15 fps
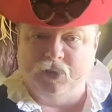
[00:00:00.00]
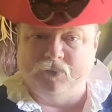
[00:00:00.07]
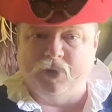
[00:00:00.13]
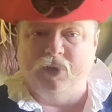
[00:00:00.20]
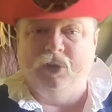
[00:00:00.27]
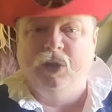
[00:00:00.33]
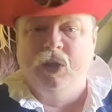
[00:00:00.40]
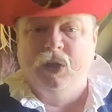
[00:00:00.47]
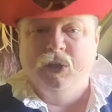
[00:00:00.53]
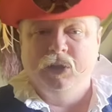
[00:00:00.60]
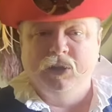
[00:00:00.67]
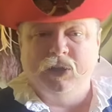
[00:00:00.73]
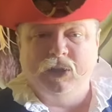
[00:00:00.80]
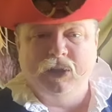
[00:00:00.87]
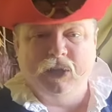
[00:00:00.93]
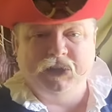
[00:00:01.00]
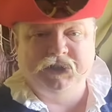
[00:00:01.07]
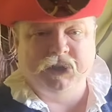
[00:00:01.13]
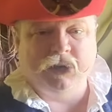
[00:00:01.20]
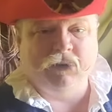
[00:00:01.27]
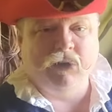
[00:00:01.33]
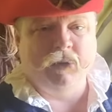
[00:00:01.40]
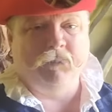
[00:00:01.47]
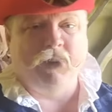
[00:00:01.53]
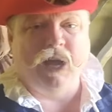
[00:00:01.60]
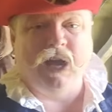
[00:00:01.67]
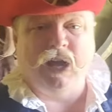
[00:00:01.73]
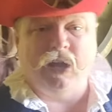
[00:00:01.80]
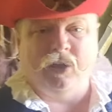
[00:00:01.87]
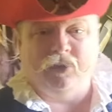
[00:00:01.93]
different. You can get cherry
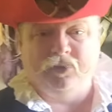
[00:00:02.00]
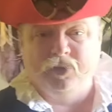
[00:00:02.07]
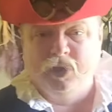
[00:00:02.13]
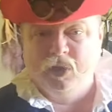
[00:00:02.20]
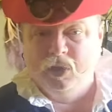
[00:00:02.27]
pies